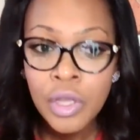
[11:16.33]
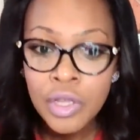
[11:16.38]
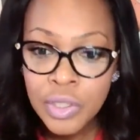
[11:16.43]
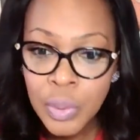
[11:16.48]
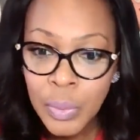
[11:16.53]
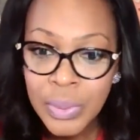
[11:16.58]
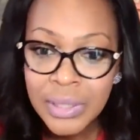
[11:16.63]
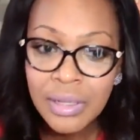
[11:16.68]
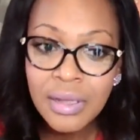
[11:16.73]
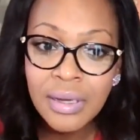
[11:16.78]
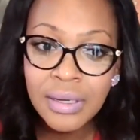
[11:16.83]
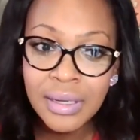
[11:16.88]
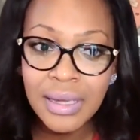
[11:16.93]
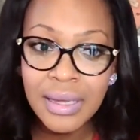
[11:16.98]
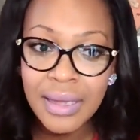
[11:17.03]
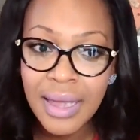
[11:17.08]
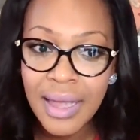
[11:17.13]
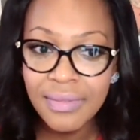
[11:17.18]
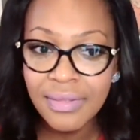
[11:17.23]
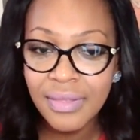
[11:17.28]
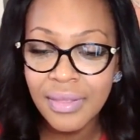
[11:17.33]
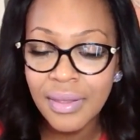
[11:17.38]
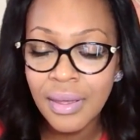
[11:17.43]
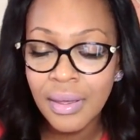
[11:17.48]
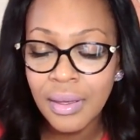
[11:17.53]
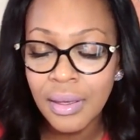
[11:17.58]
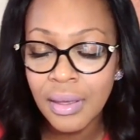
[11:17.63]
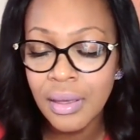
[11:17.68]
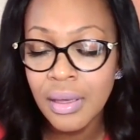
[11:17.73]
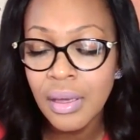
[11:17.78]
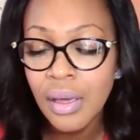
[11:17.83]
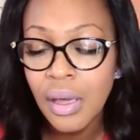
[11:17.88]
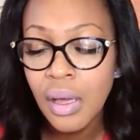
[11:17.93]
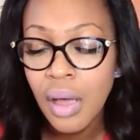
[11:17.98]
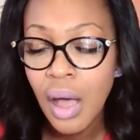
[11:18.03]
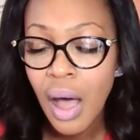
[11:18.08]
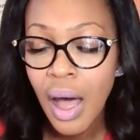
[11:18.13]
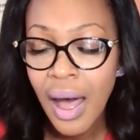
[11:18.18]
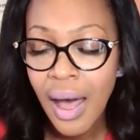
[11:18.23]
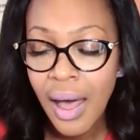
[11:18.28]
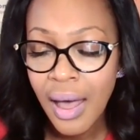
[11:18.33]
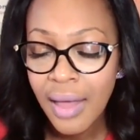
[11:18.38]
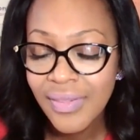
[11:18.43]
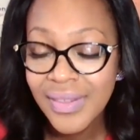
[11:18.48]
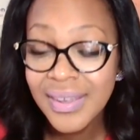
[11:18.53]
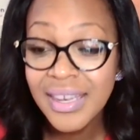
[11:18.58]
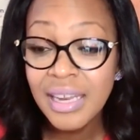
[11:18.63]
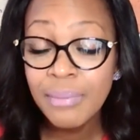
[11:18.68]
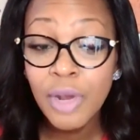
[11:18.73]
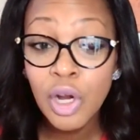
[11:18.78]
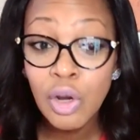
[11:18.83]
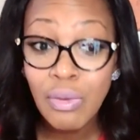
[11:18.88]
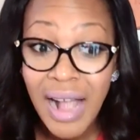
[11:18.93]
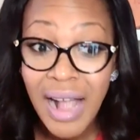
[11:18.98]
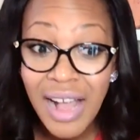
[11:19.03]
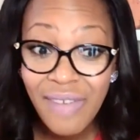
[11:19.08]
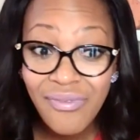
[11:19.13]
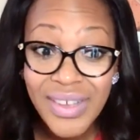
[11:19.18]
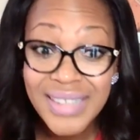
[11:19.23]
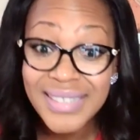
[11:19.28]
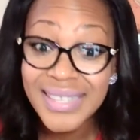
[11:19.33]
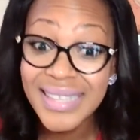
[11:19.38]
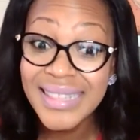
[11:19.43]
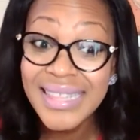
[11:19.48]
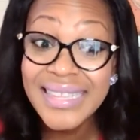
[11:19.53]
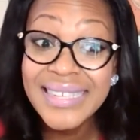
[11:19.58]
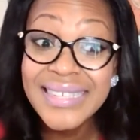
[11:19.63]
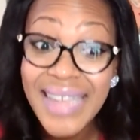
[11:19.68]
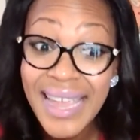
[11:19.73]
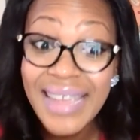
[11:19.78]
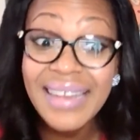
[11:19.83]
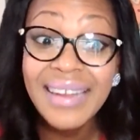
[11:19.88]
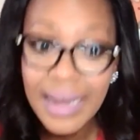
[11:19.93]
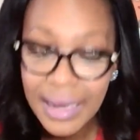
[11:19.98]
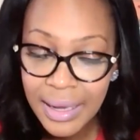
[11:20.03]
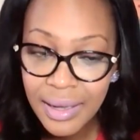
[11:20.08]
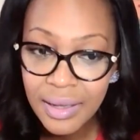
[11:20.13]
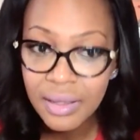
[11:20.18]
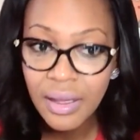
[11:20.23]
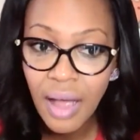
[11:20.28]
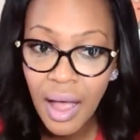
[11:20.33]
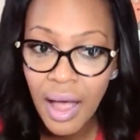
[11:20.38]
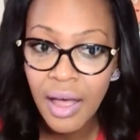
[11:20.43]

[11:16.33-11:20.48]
So in looking at the demographics and the data